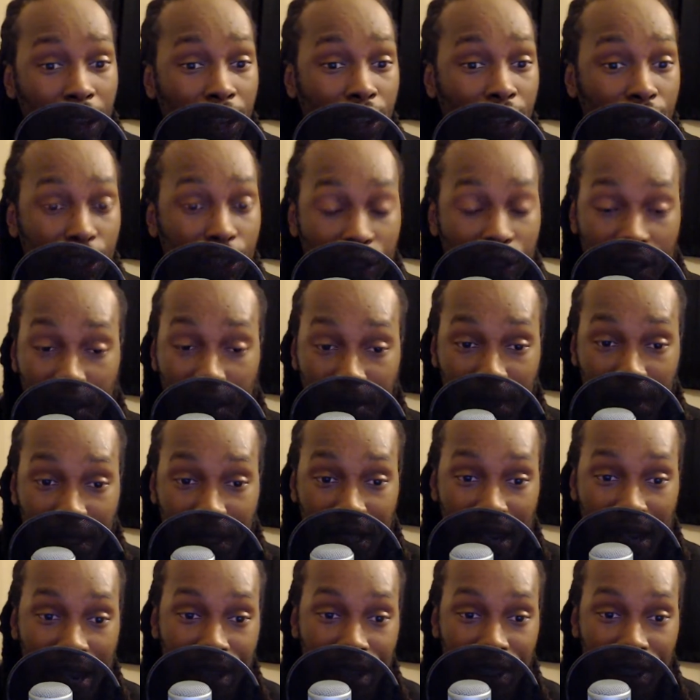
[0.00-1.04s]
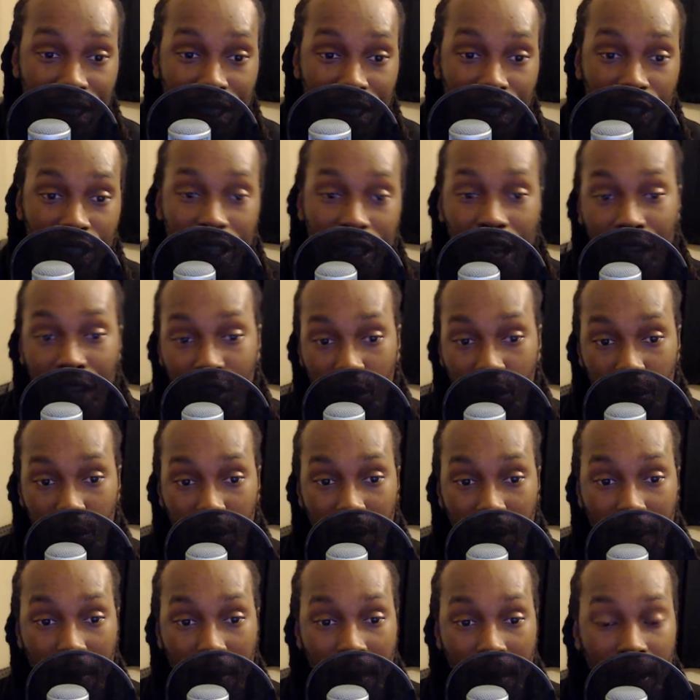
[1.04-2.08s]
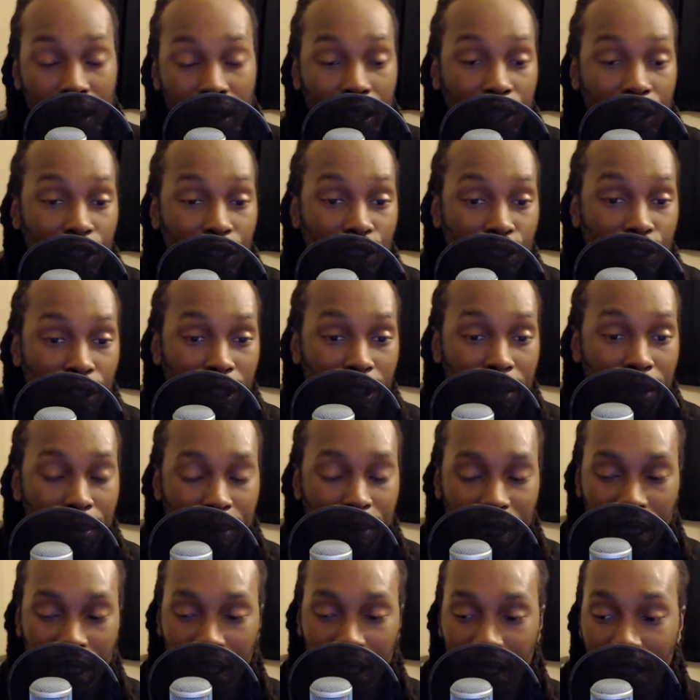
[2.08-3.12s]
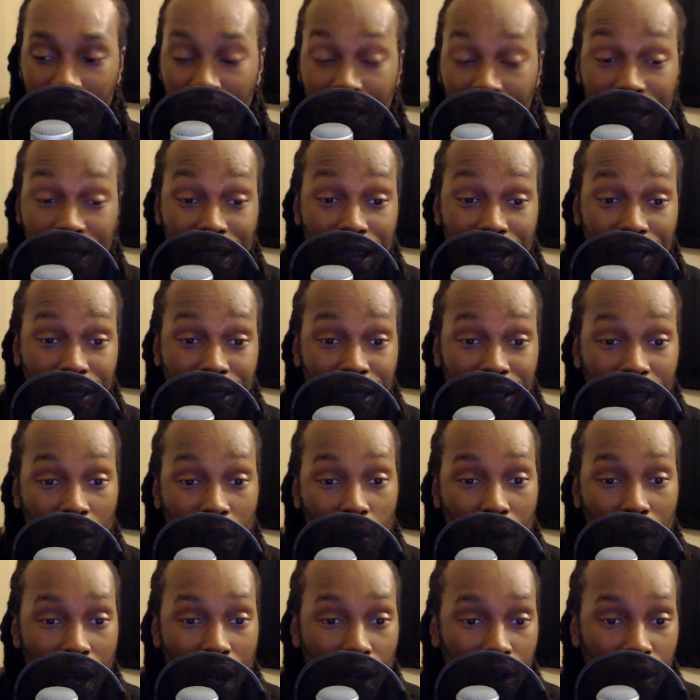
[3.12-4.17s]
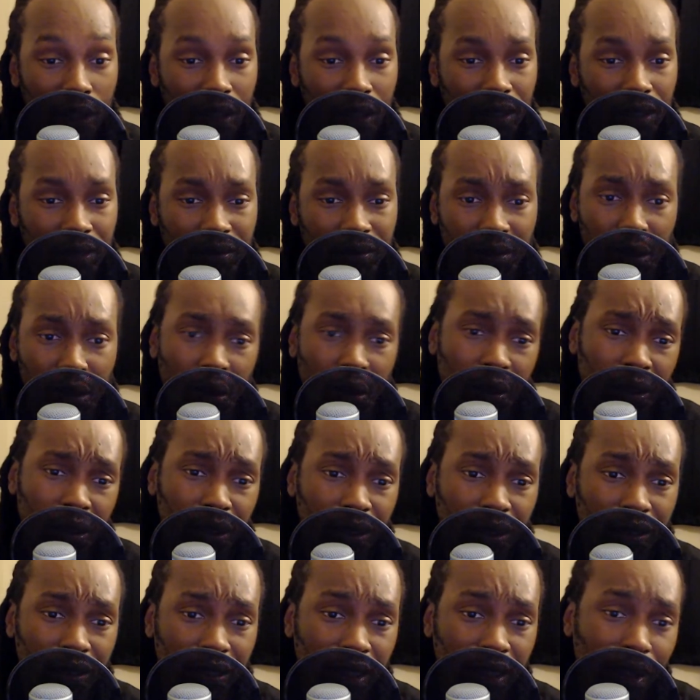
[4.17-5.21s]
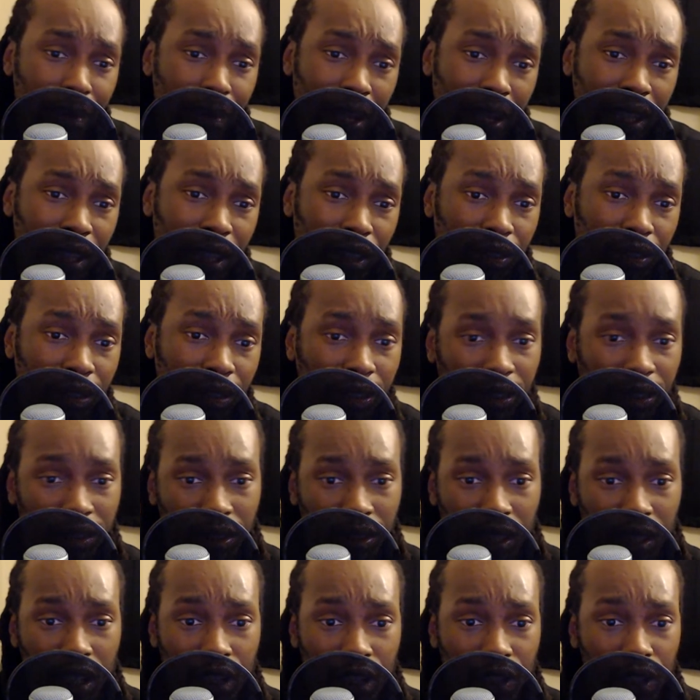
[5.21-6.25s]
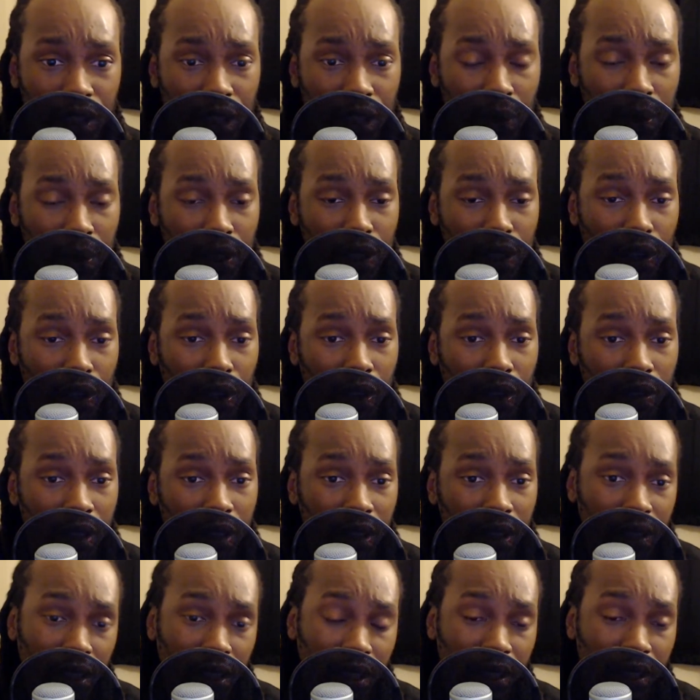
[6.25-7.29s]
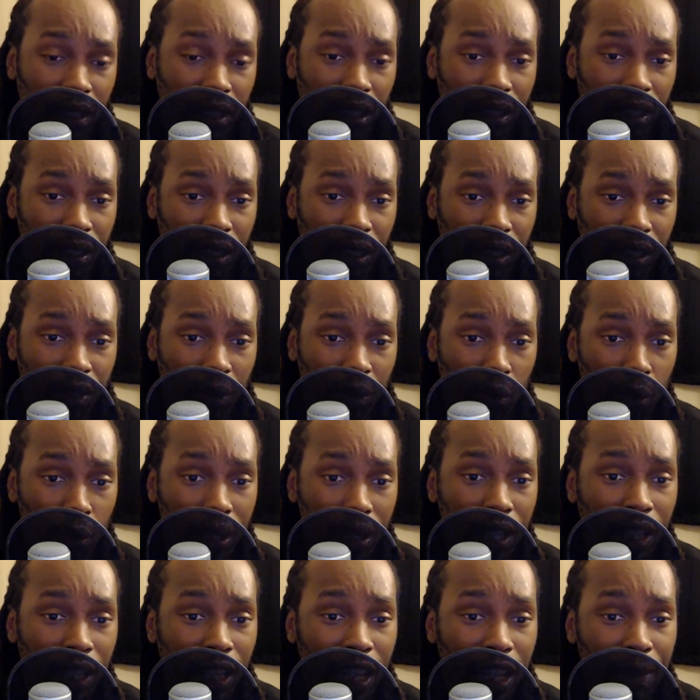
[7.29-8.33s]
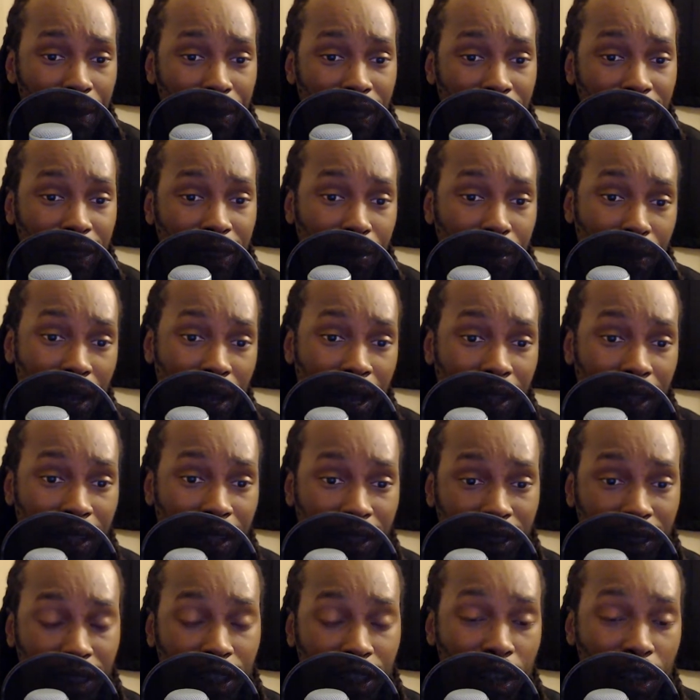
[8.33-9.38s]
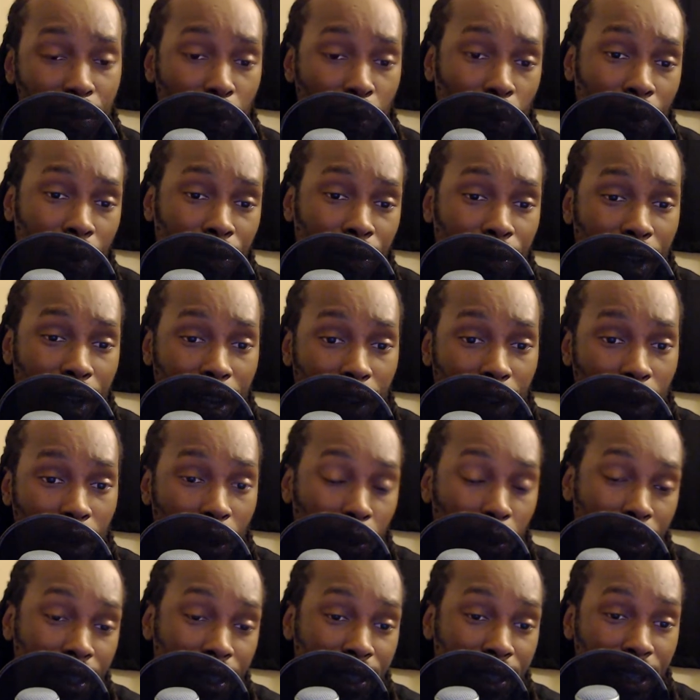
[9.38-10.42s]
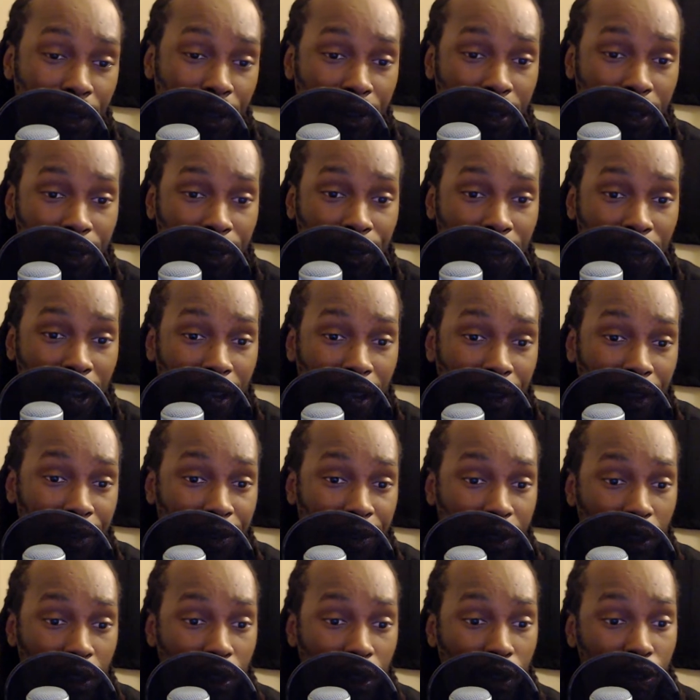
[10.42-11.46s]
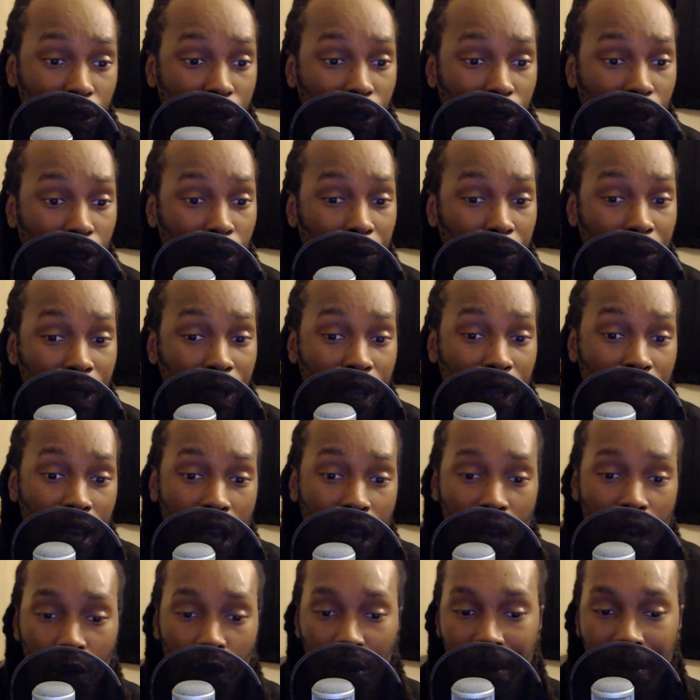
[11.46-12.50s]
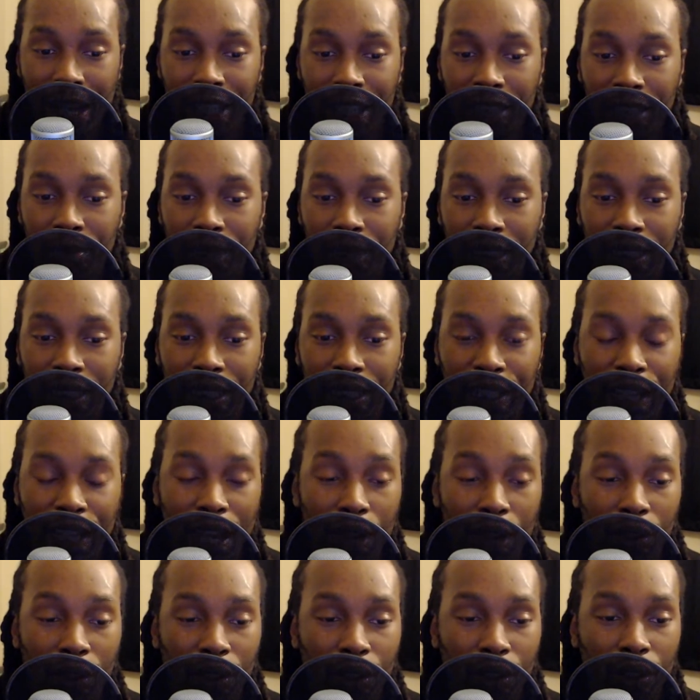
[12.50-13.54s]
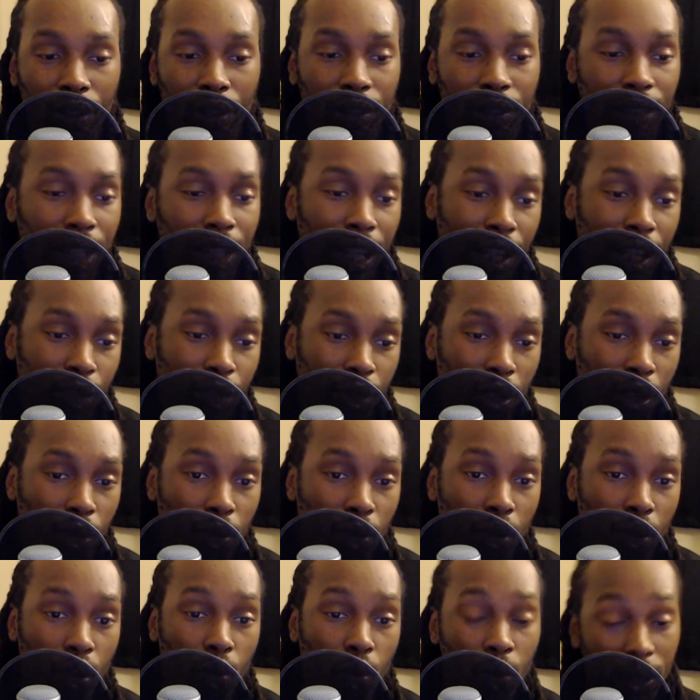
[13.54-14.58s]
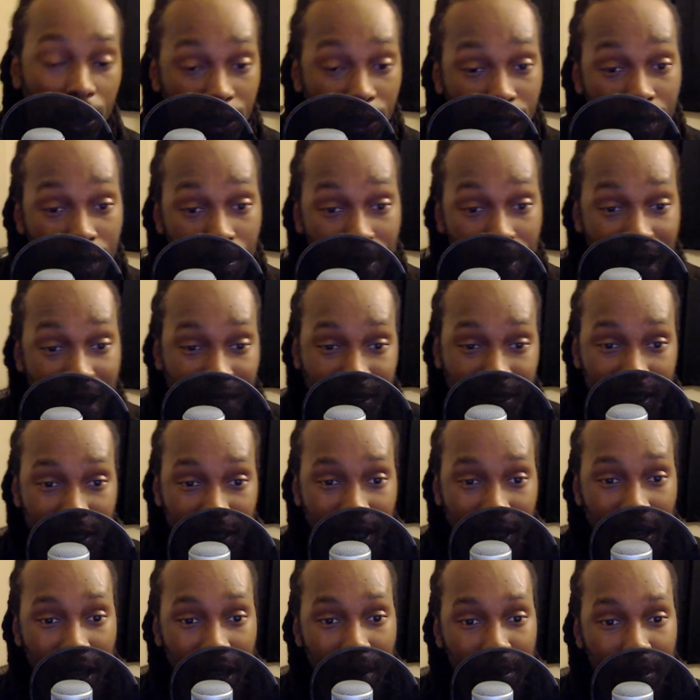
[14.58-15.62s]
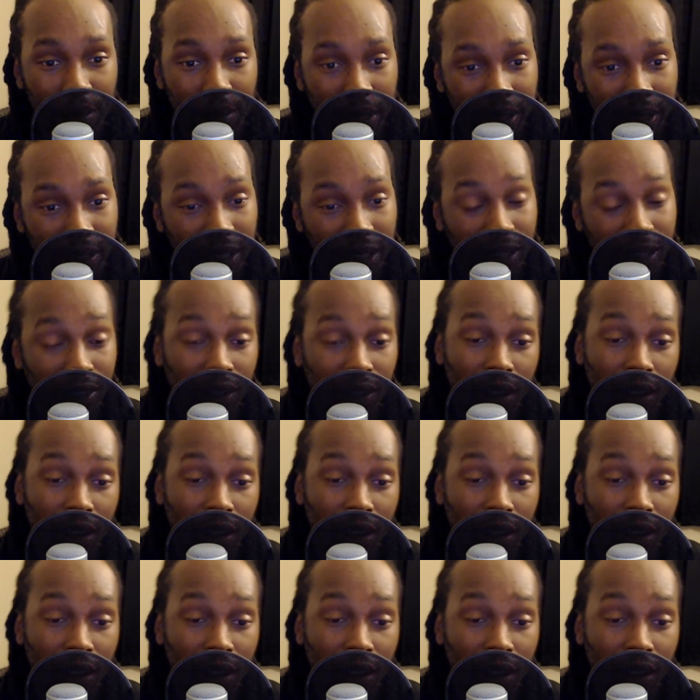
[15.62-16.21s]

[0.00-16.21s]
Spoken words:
Should it be Anthony Joshua? Should it be Deontay Wilder or somebody else? Should he return and reclaim his spot as the #1 fighter at 175? You know, so remains to be seen how long Andre Ward will come back to the game. But as